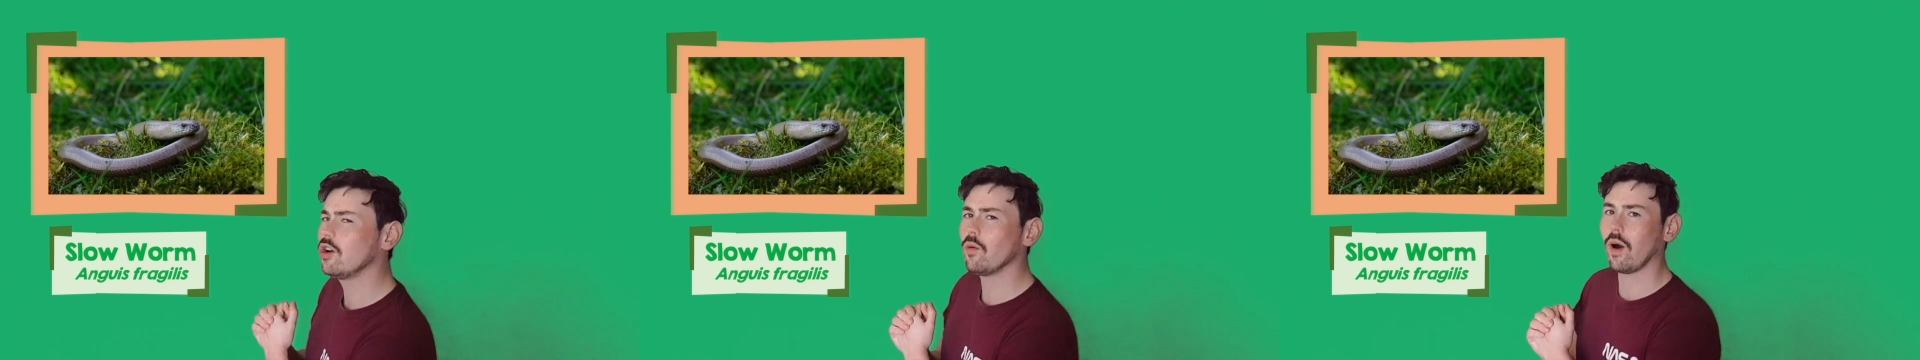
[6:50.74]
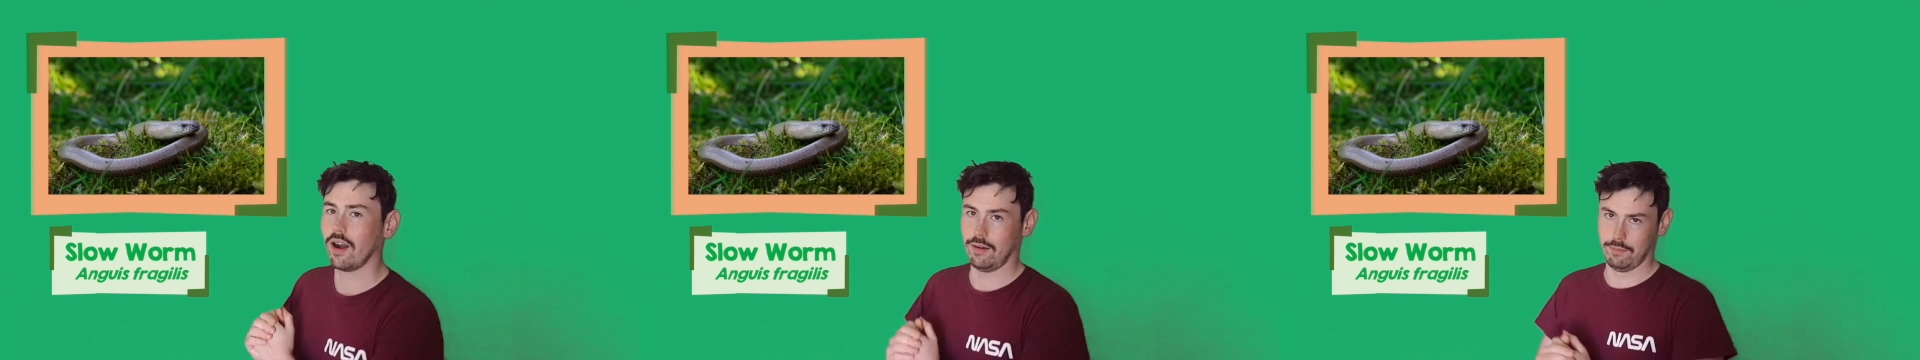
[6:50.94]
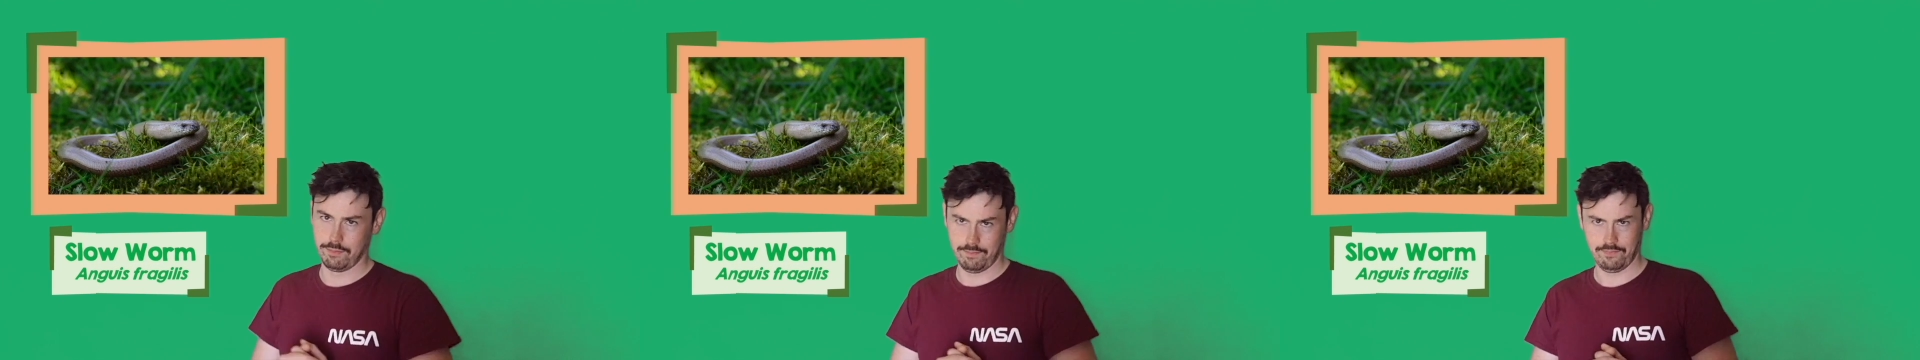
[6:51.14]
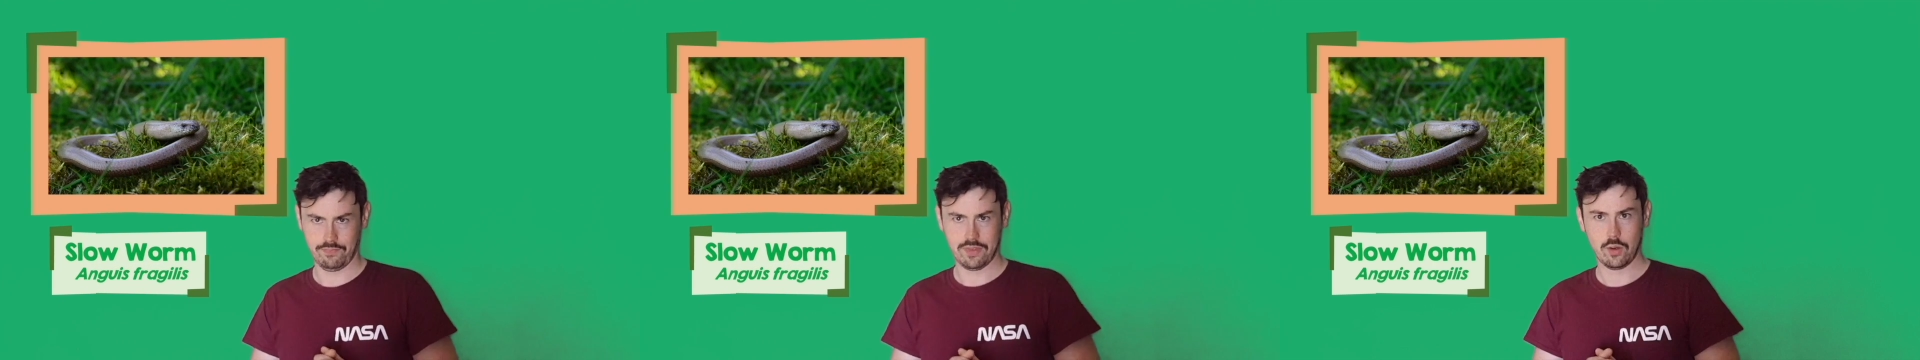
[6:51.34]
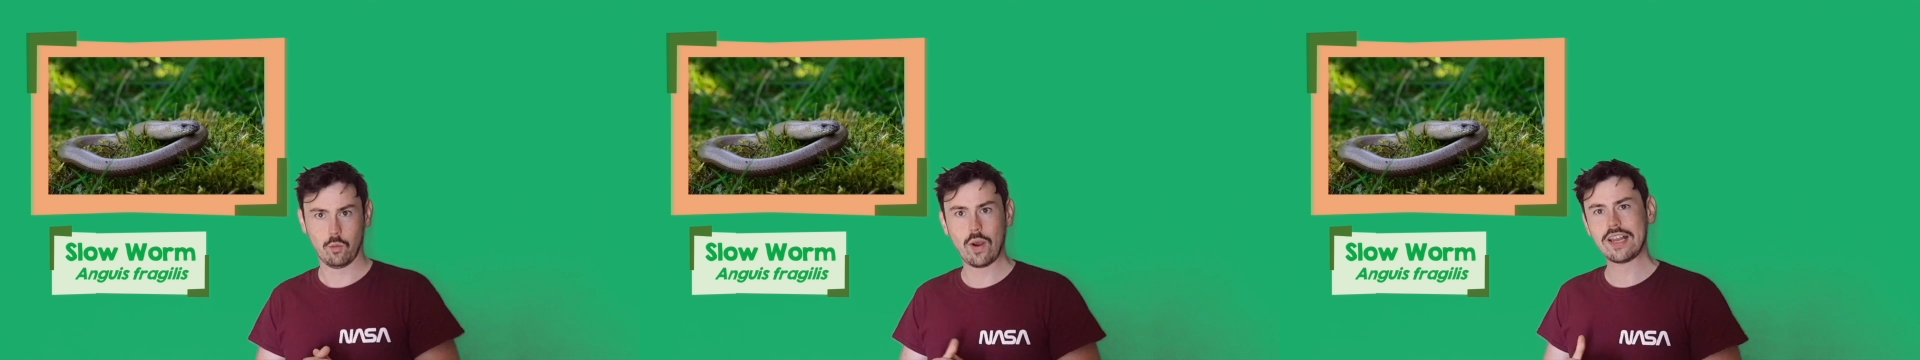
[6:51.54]
worm,
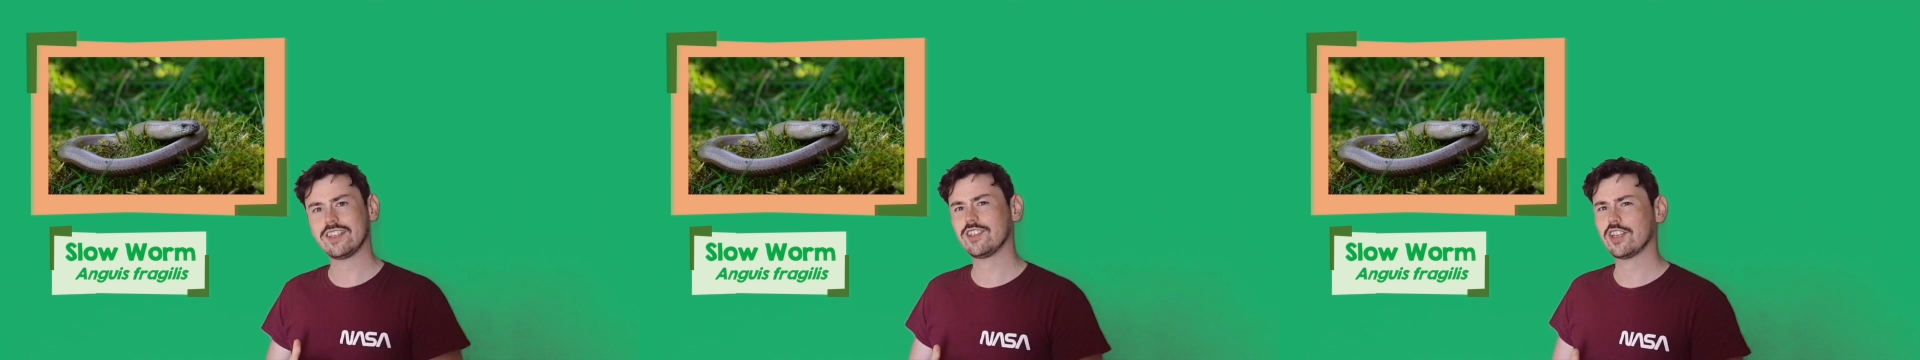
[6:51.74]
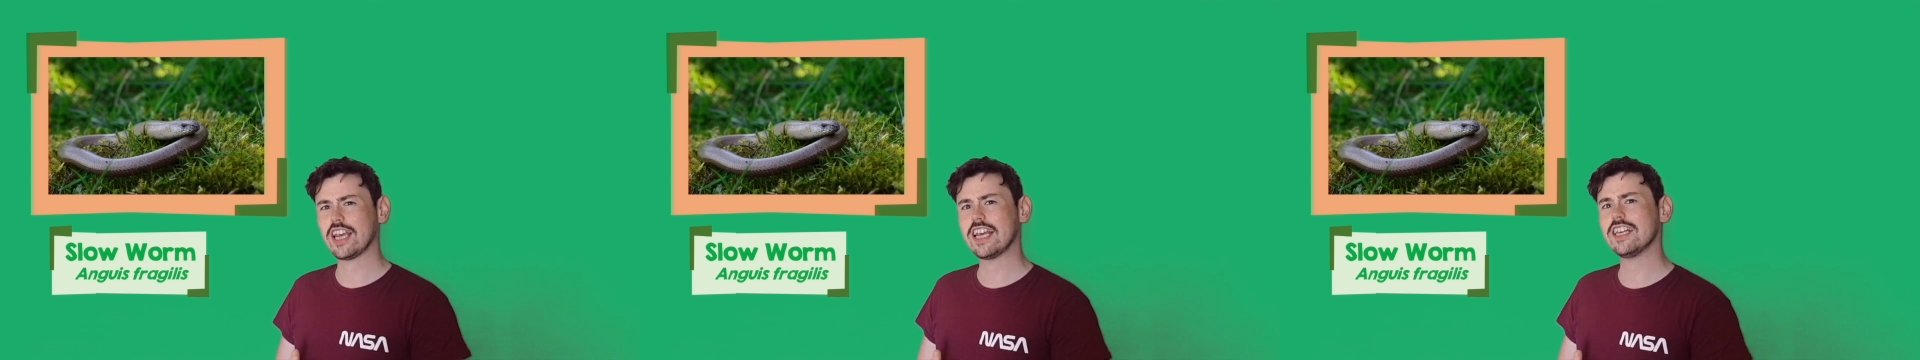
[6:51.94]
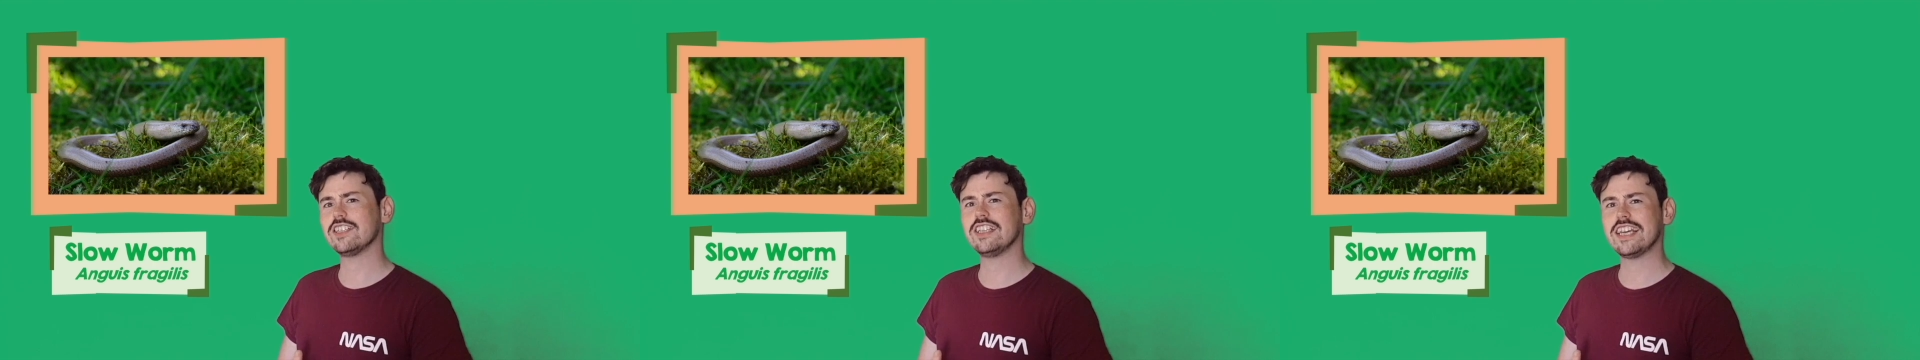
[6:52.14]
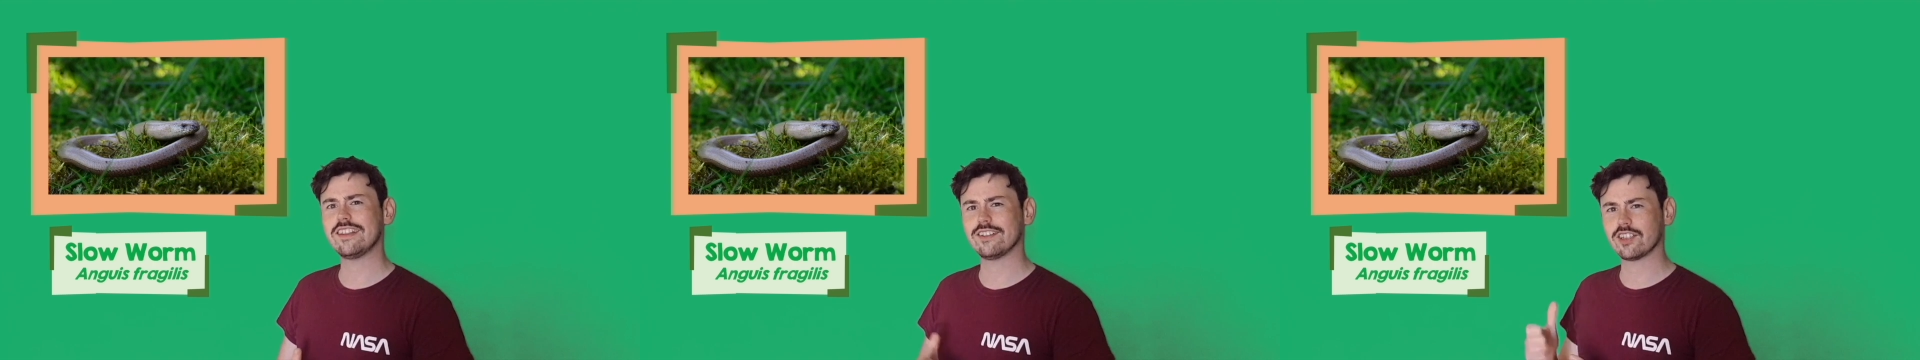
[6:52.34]
which is neither